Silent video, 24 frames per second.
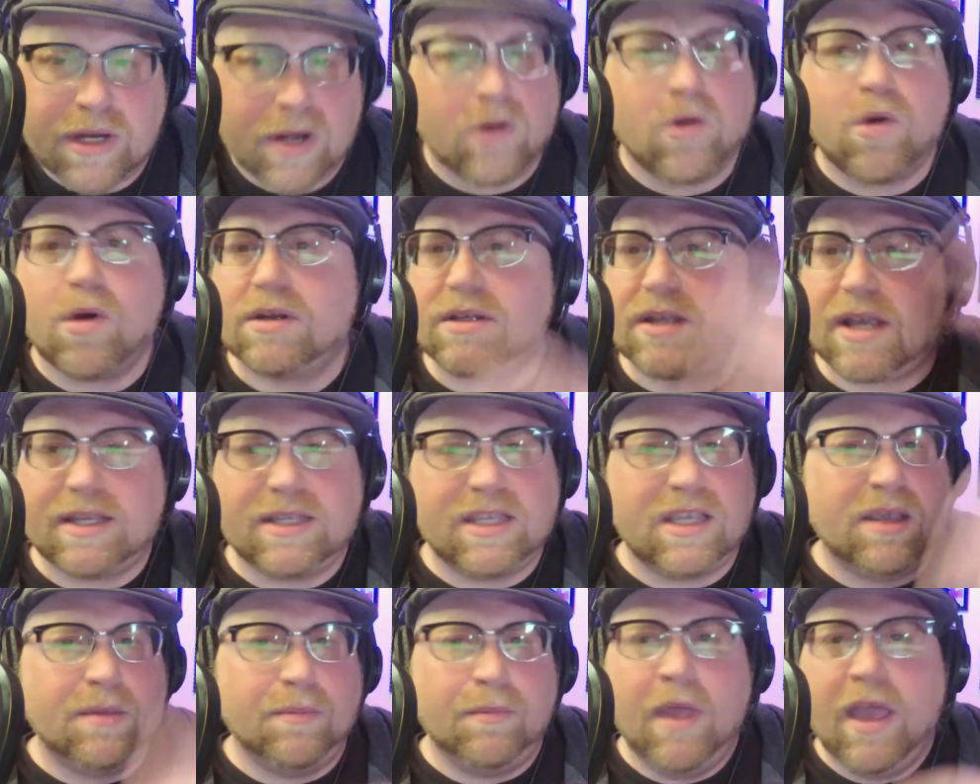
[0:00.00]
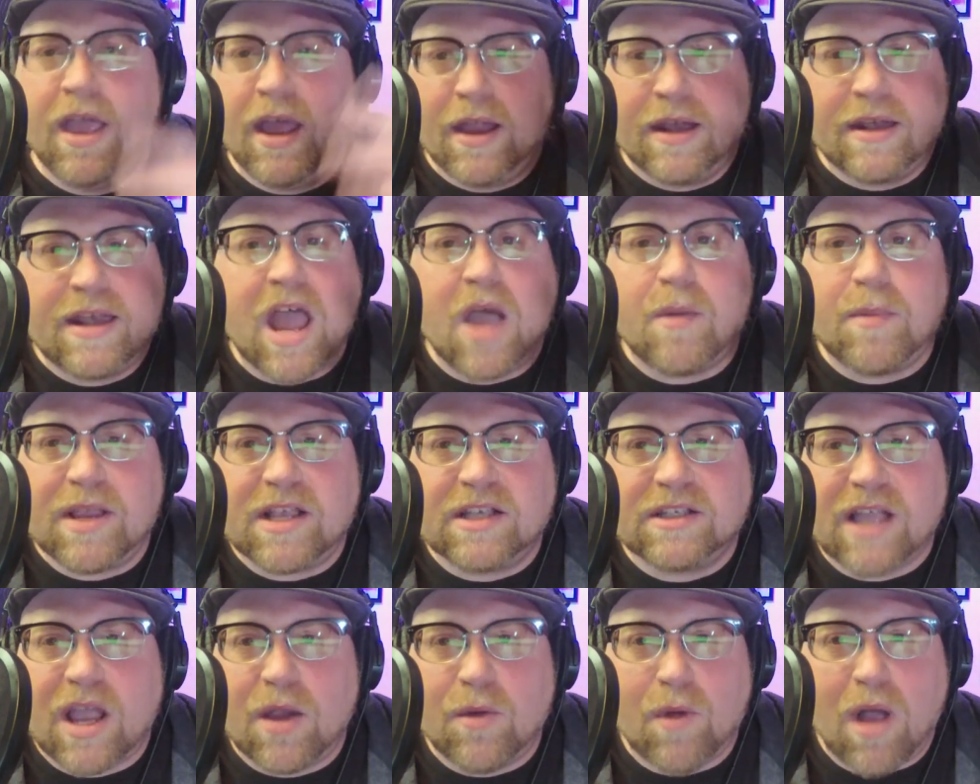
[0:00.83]
And of course, I see them now
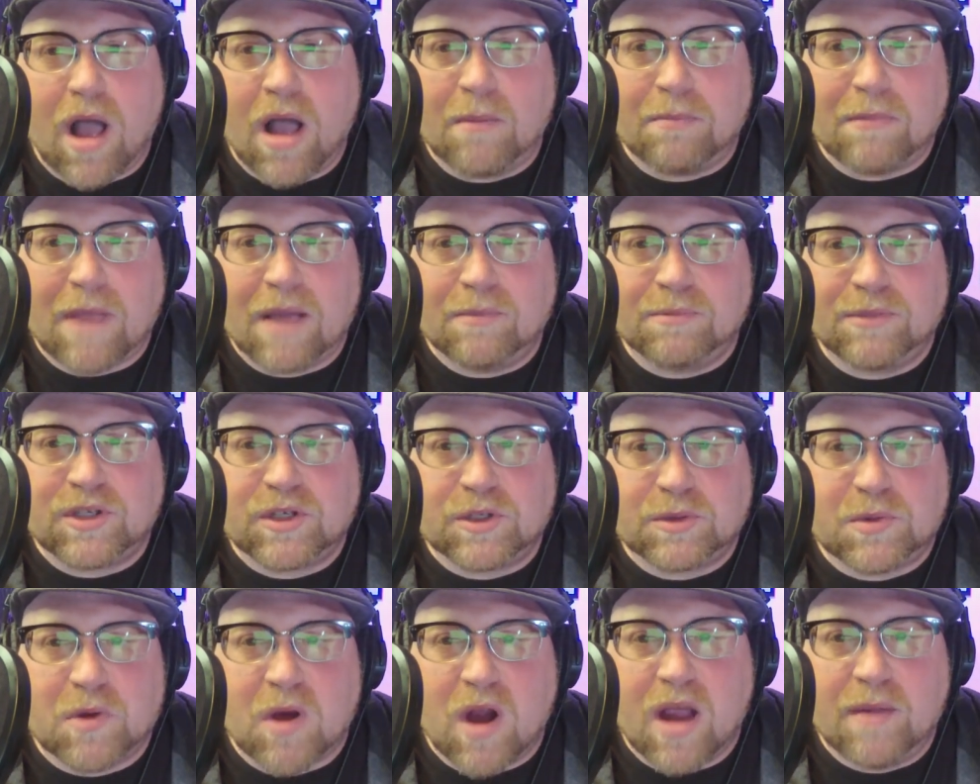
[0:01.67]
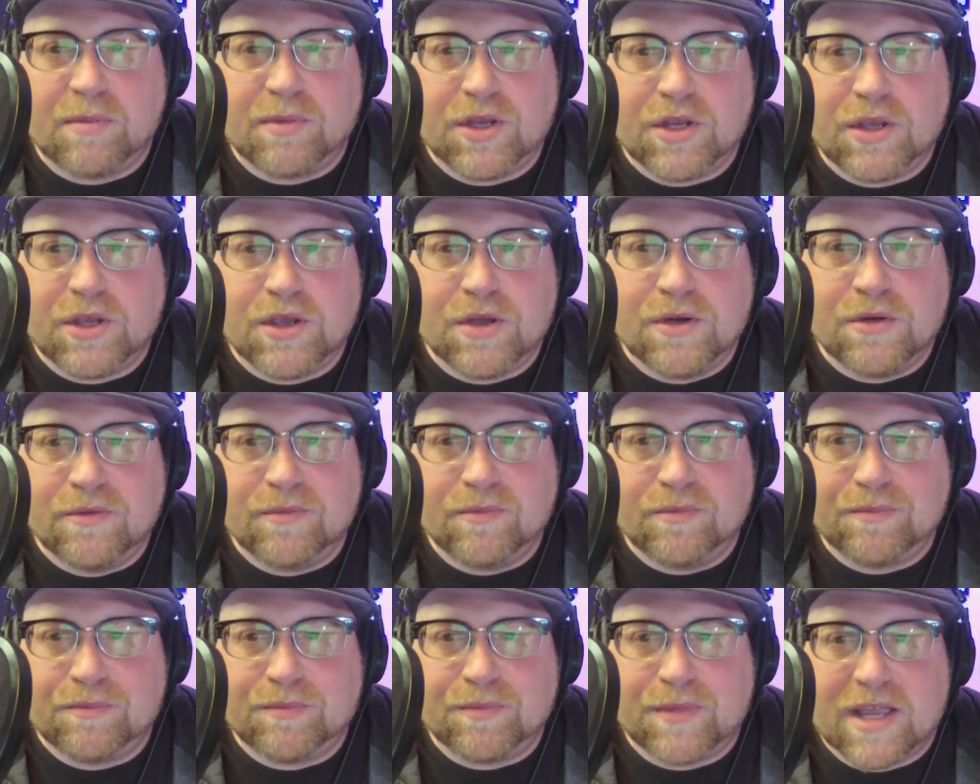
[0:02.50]
because I I'm, I'm subscribed to
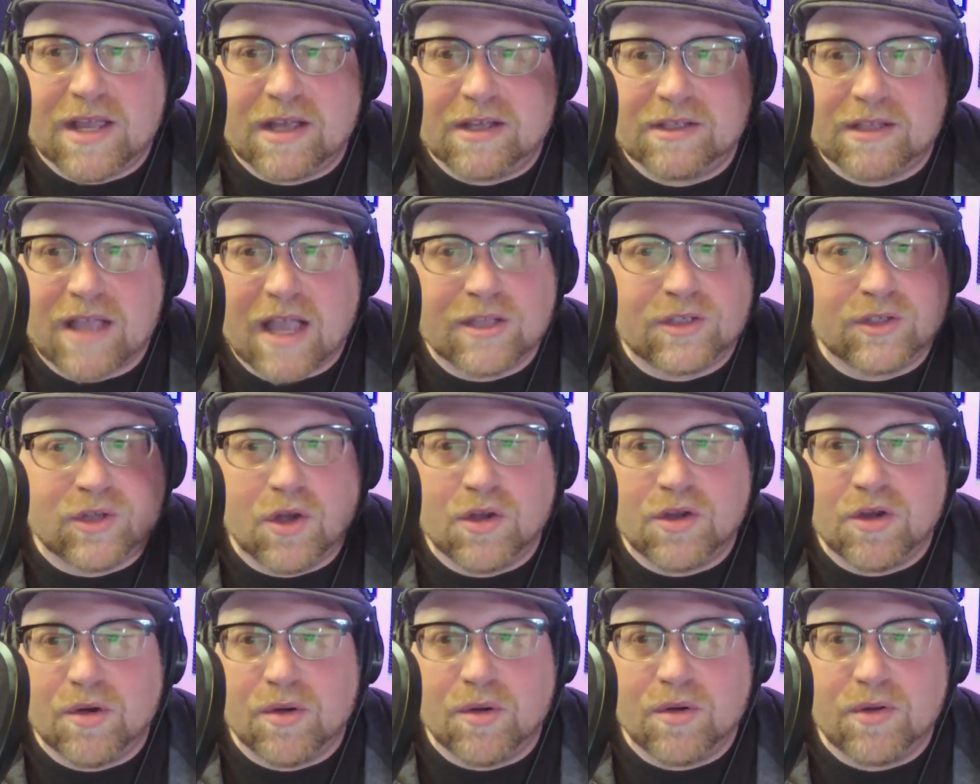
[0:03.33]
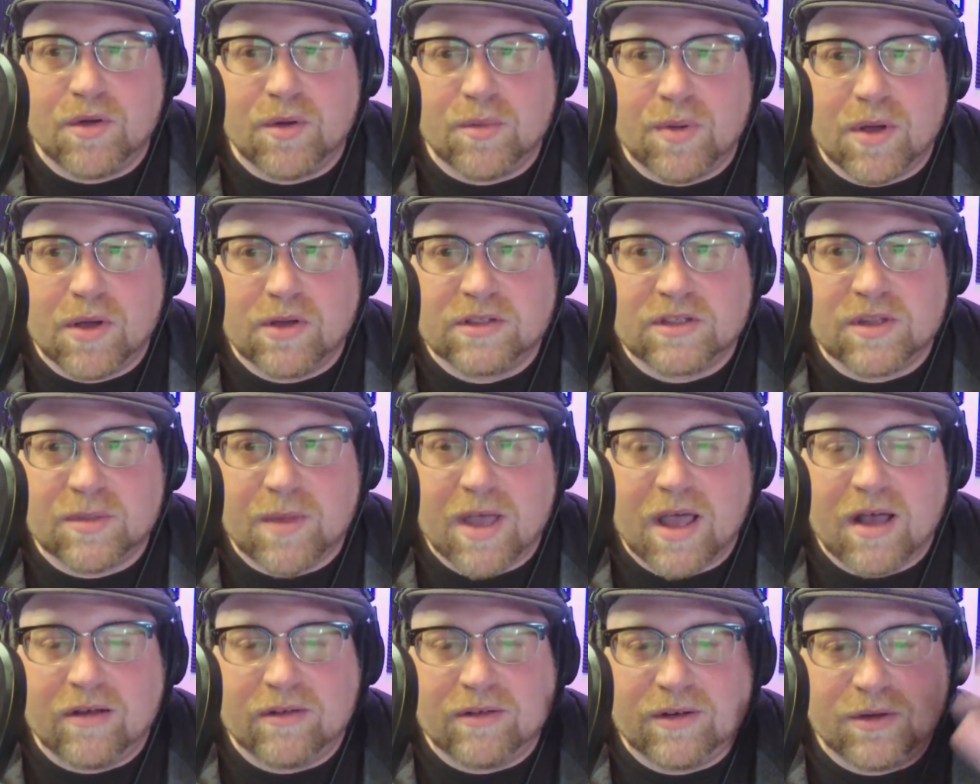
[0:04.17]
you because I saw your your post
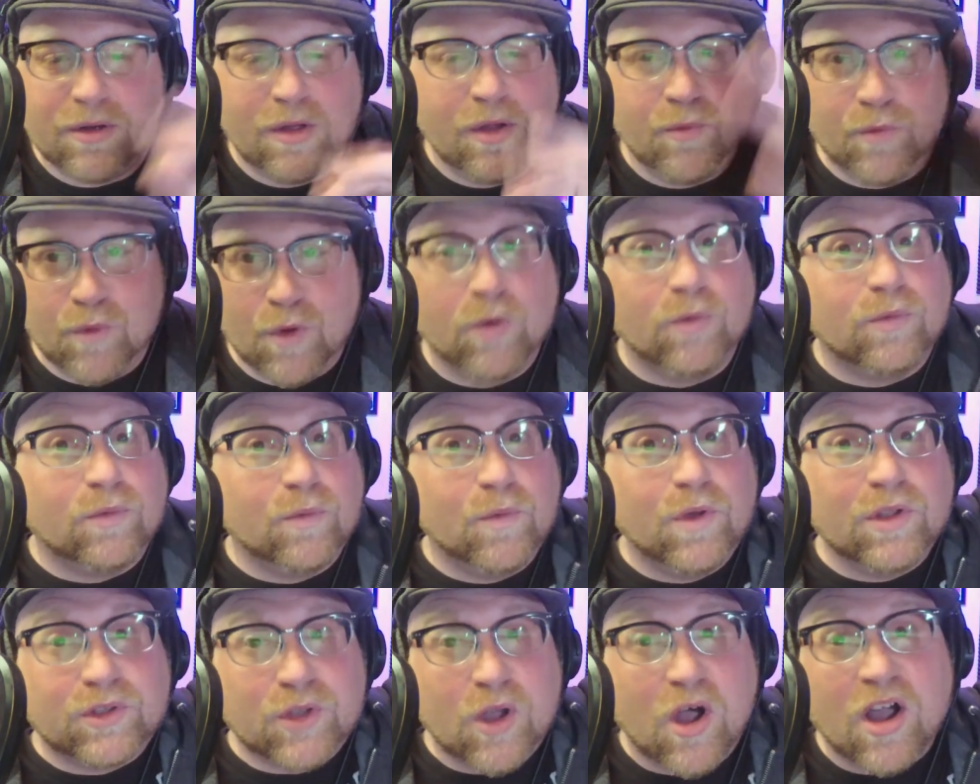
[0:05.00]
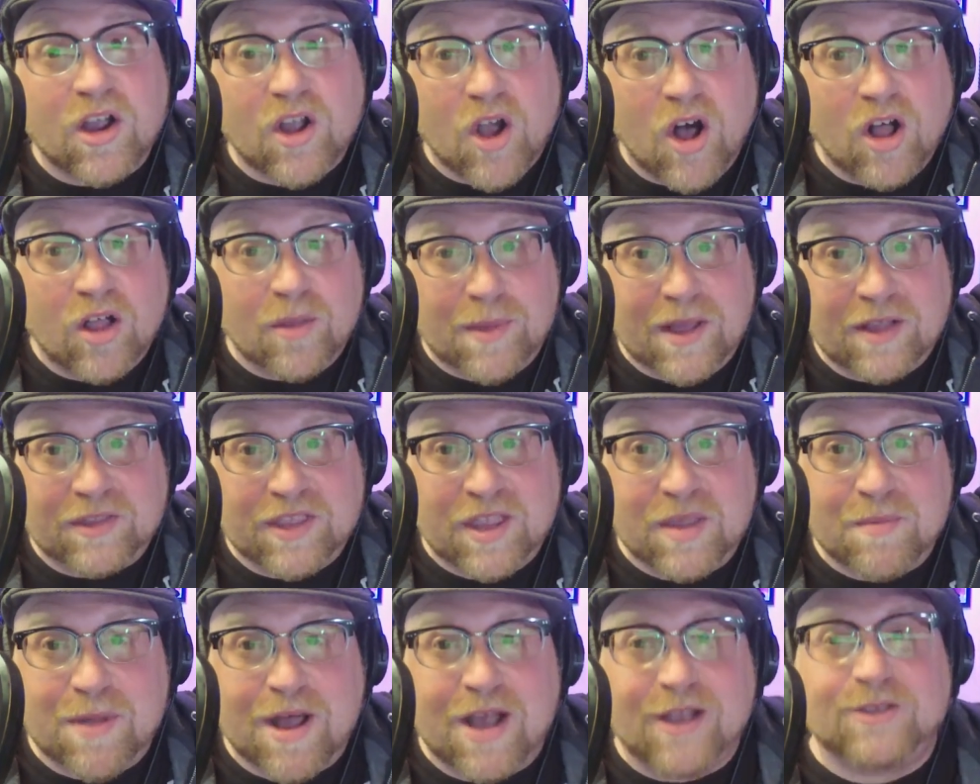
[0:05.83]
about and we'll we'll talk all about
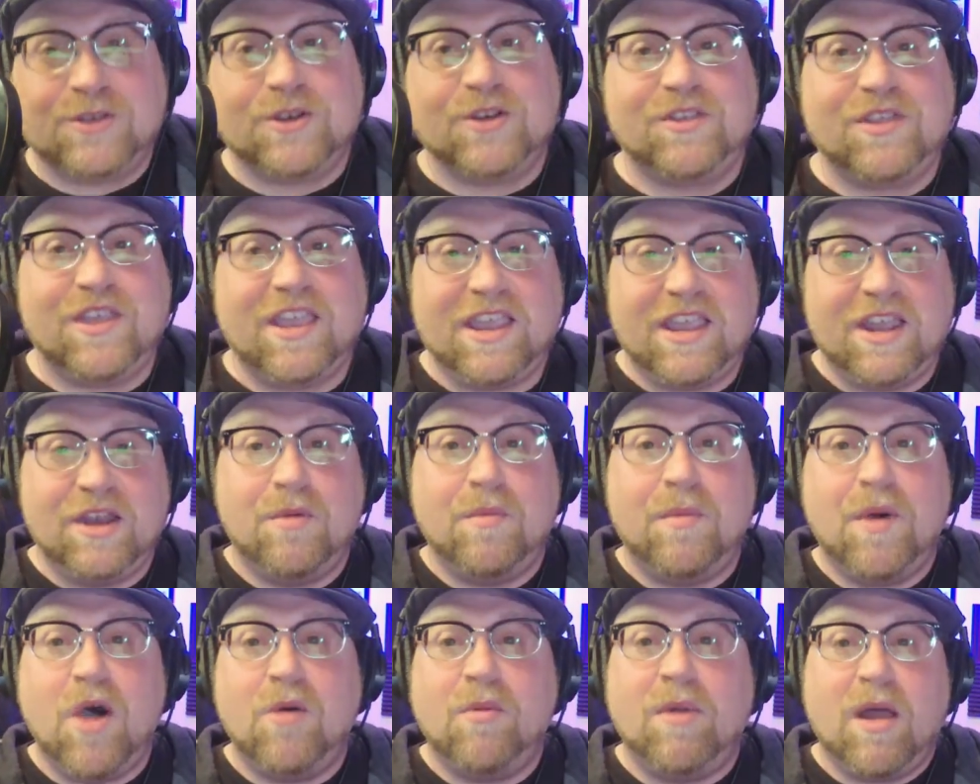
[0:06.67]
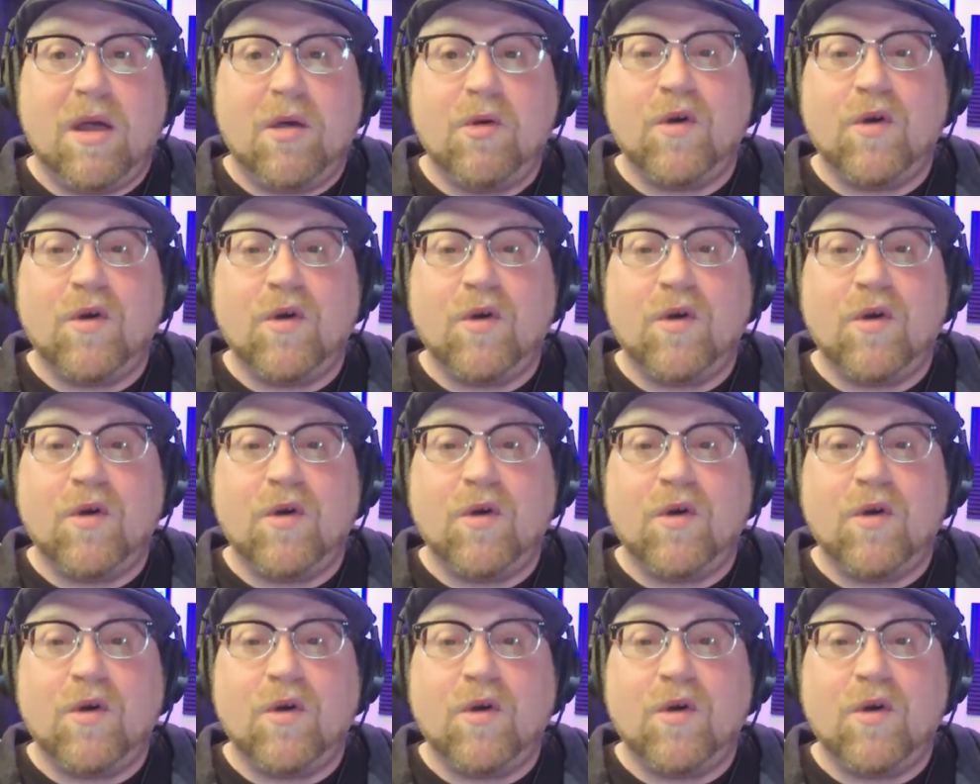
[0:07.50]
the imposter thing in a moment.